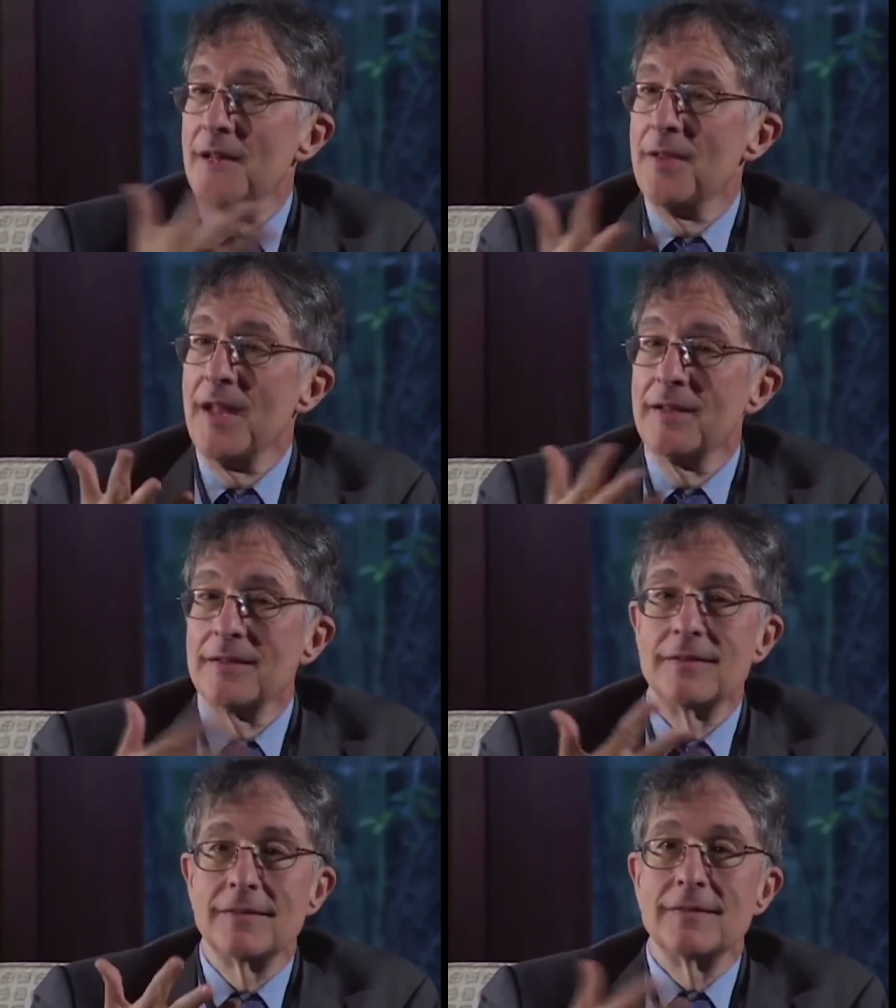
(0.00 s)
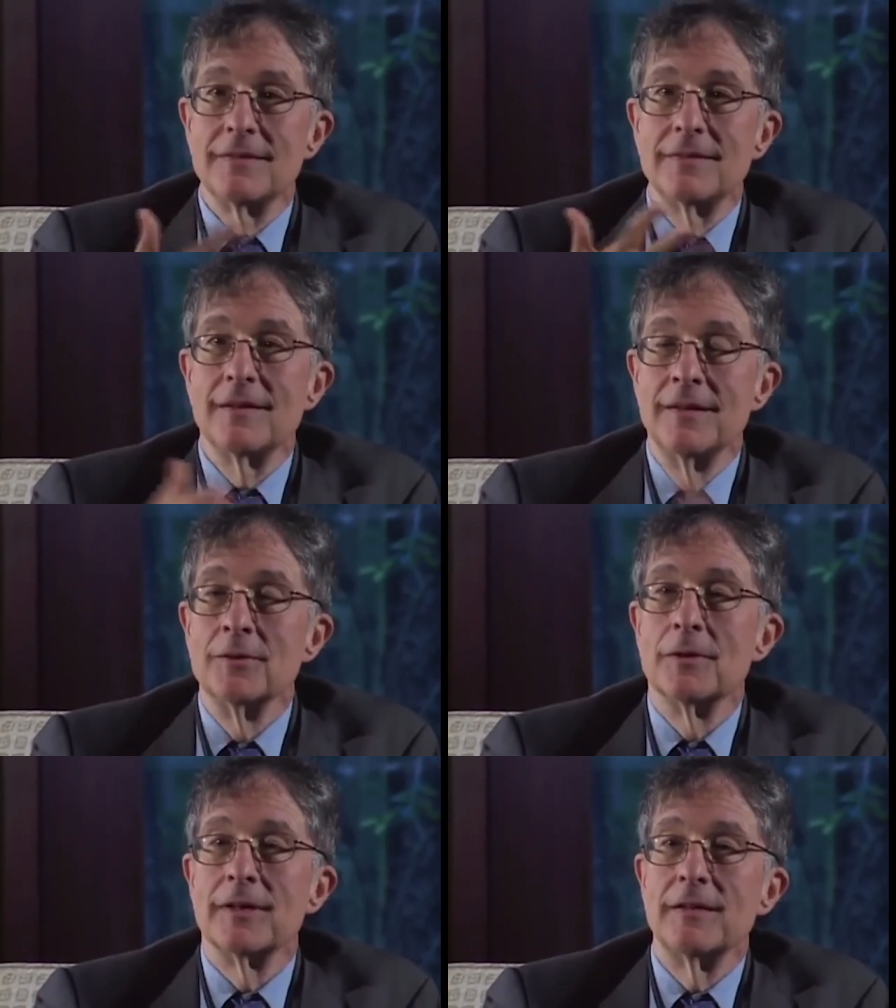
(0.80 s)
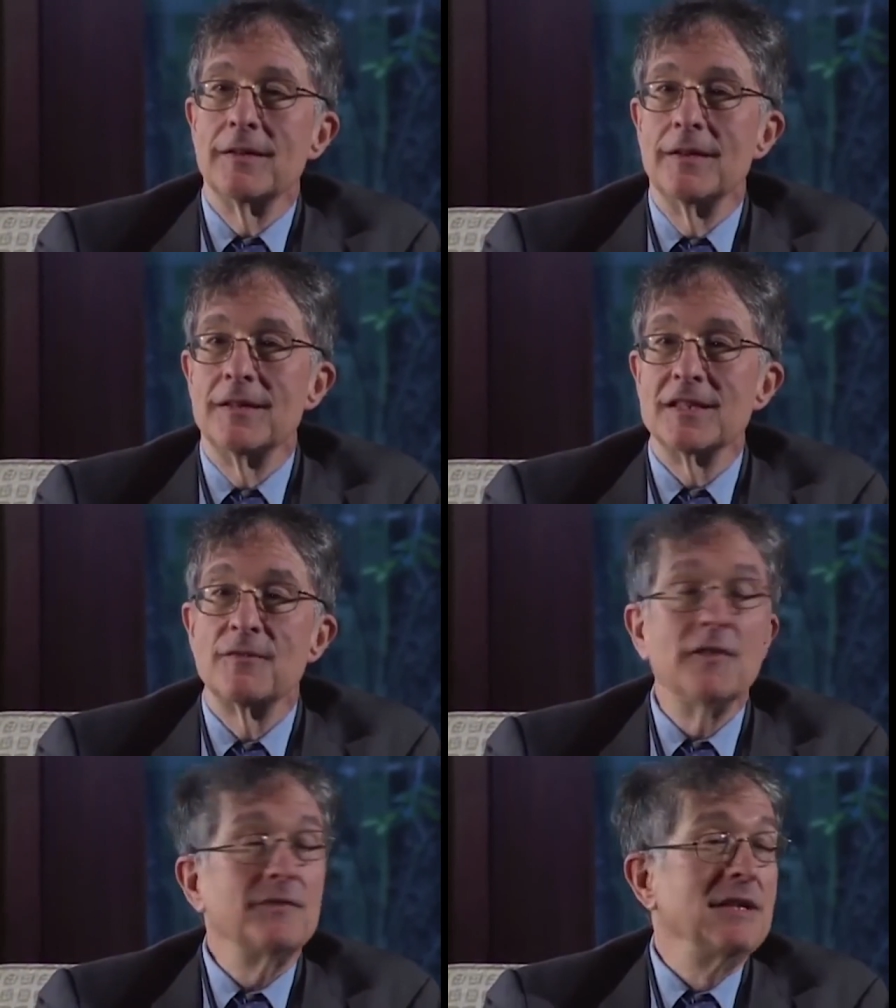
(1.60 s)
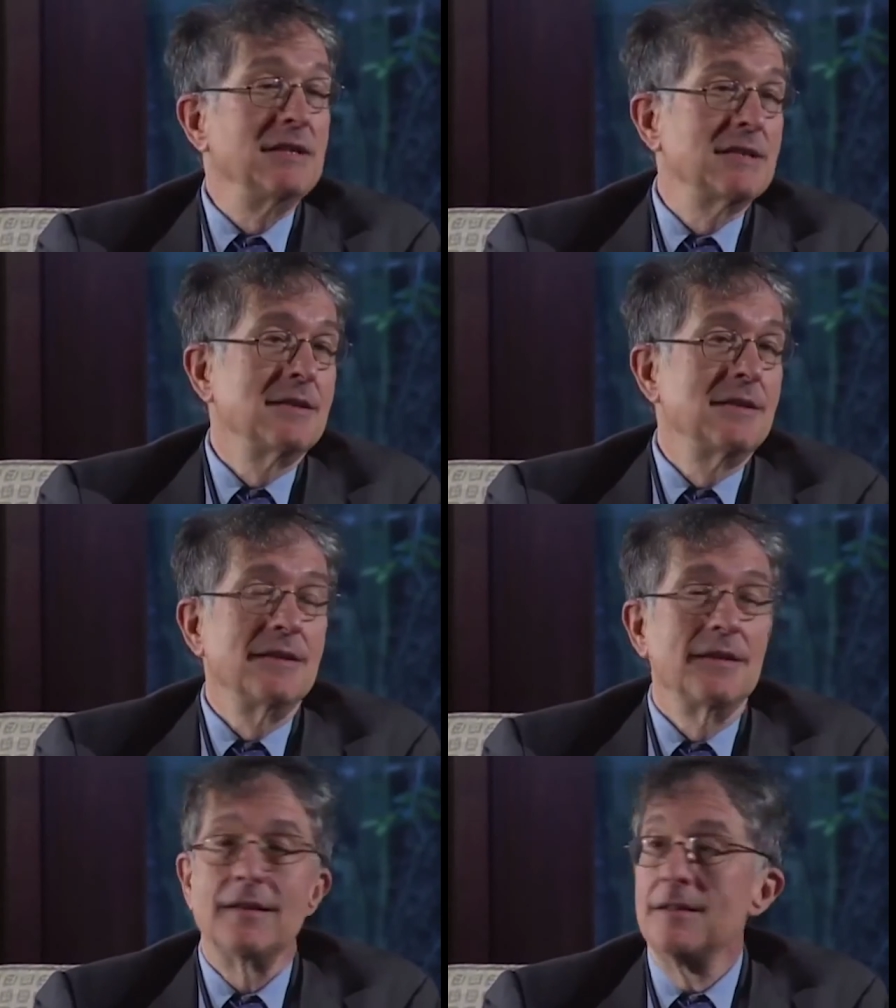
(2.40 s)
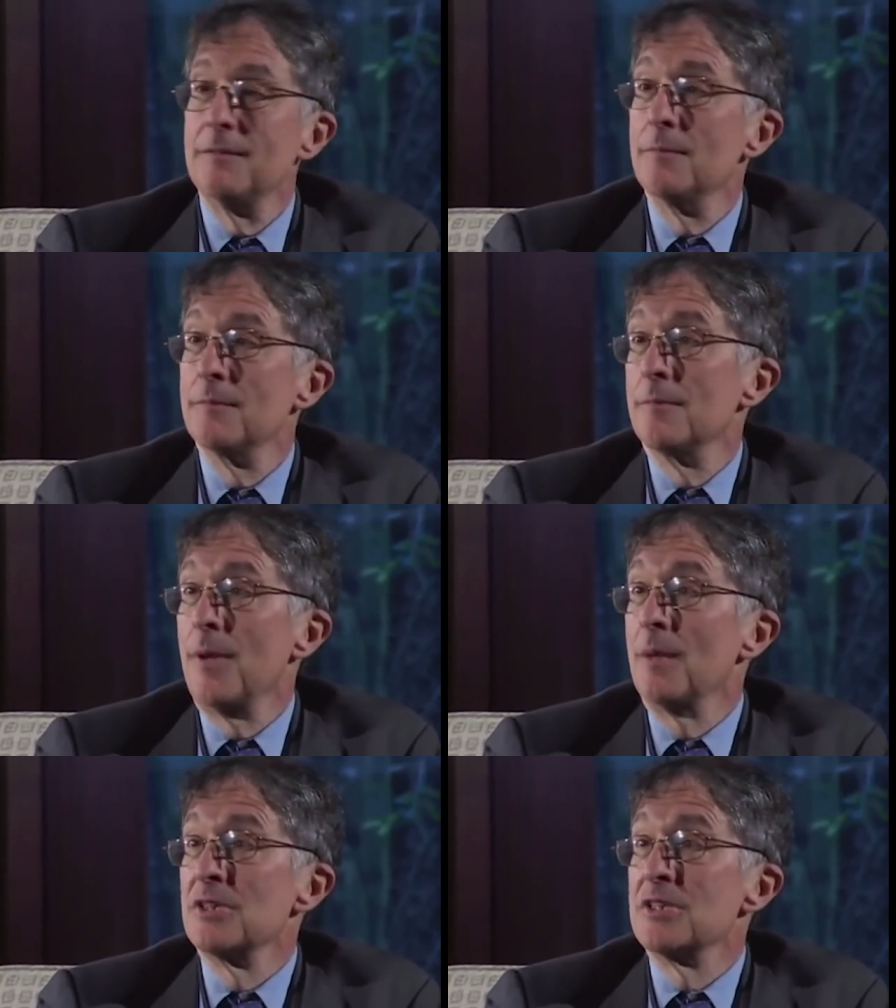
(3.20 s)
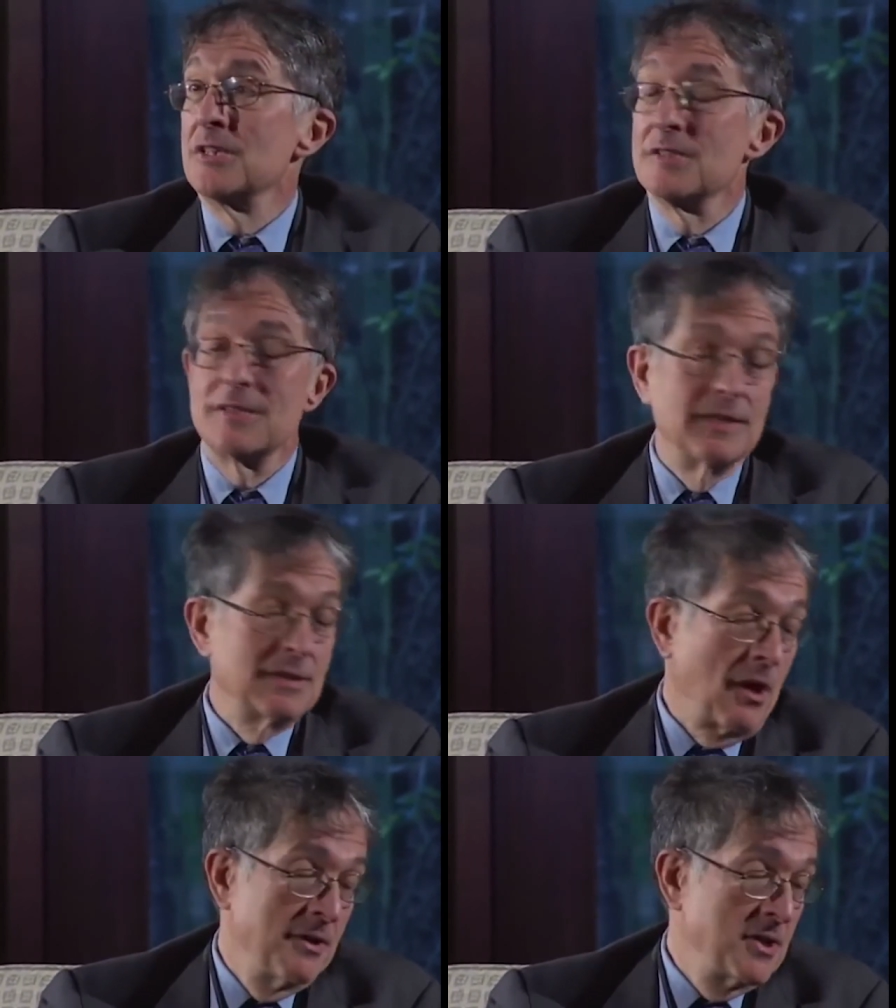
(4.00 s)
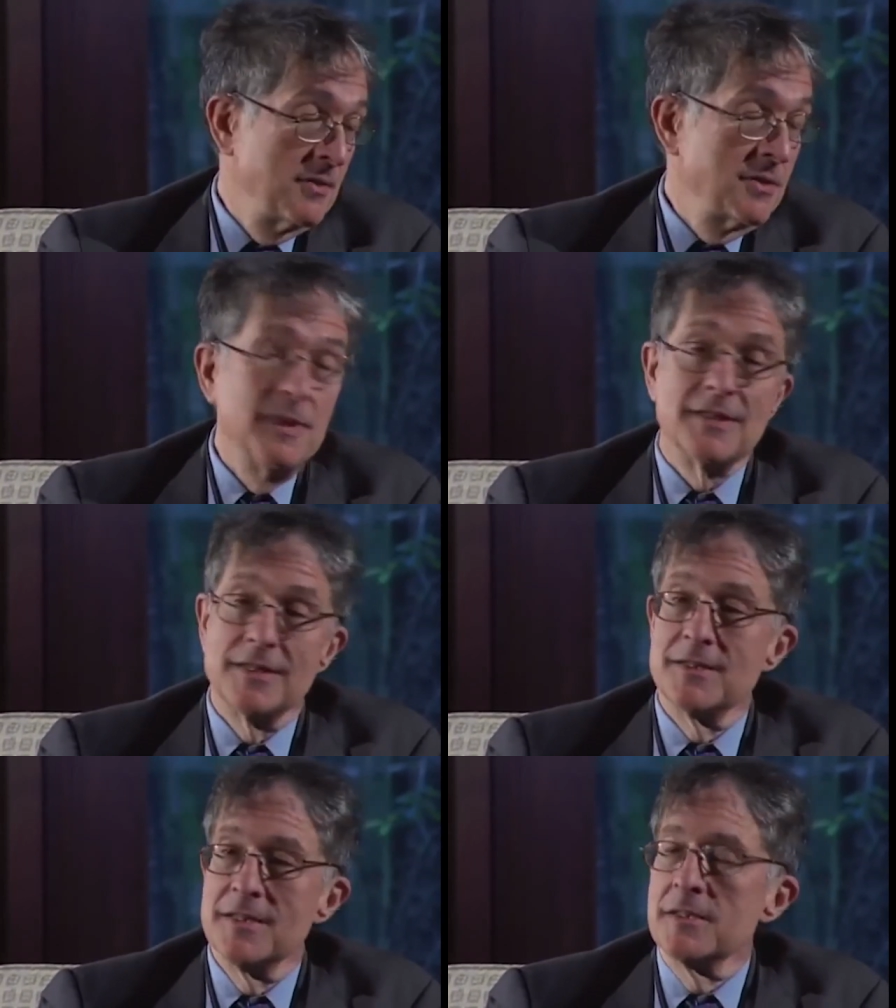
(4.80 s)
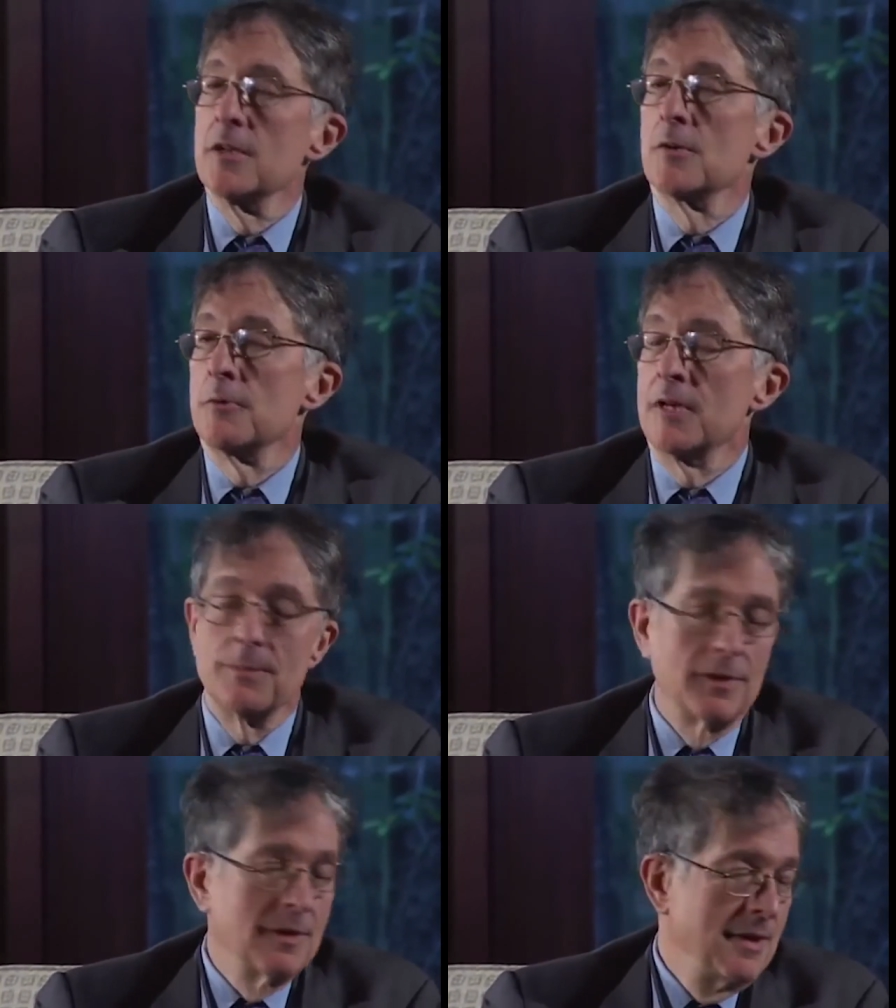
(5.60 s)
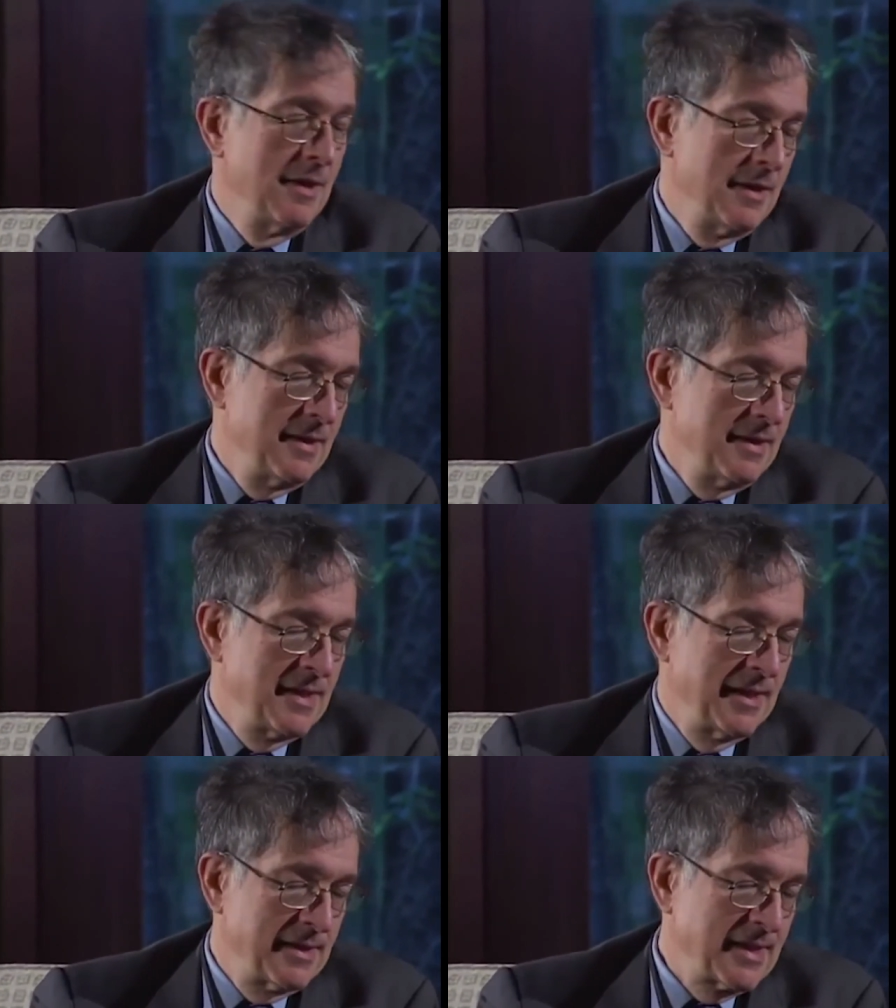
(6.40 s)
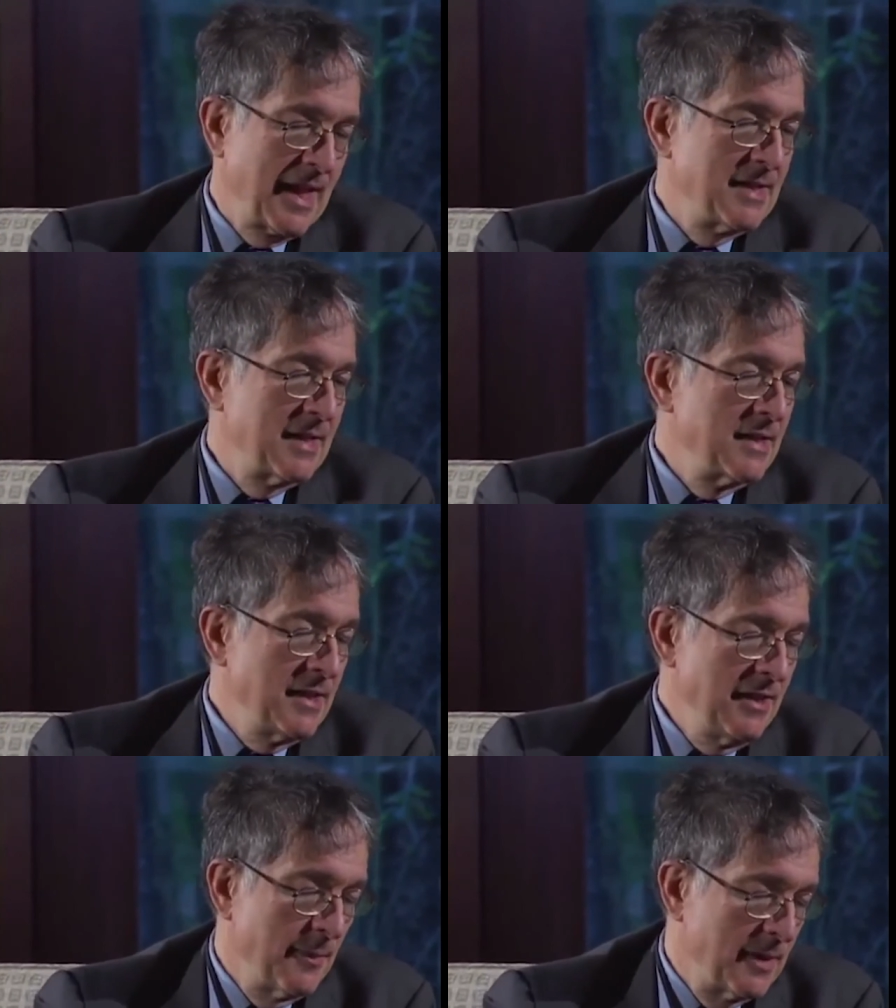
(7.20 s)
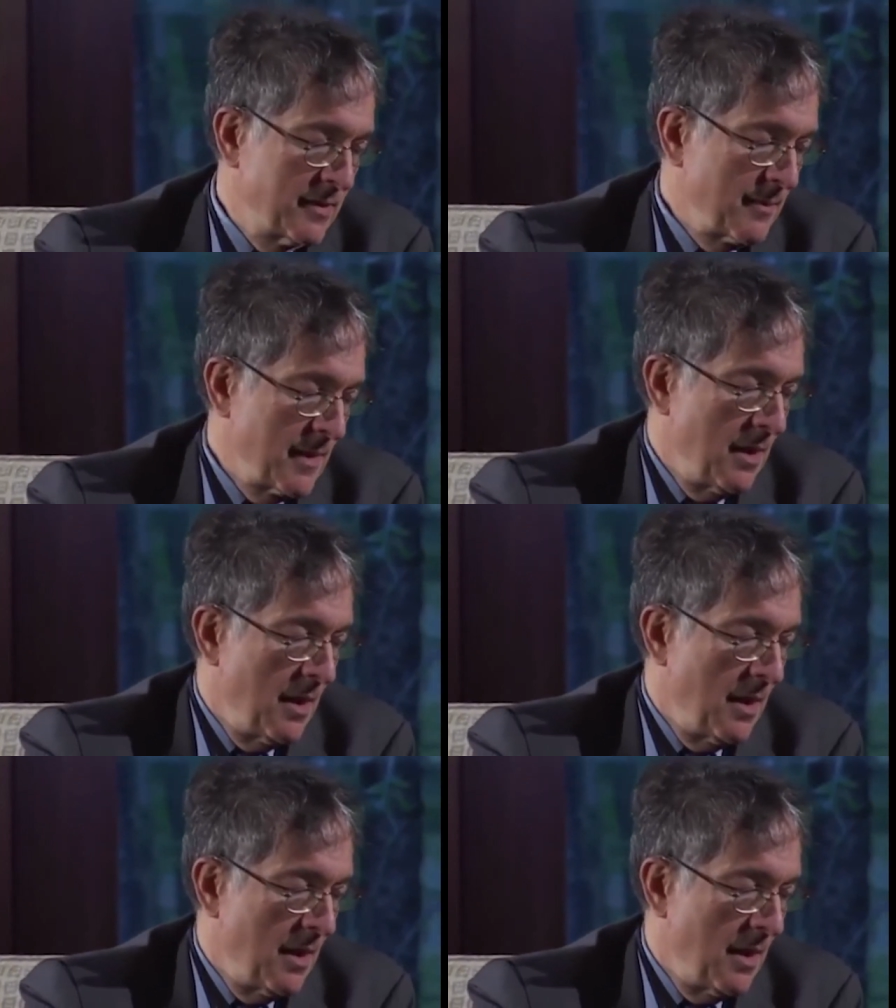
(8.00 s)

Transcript: And then, literally, in his fifties, he published his, his Origin of Species. It's an incredible synthesizing achievement.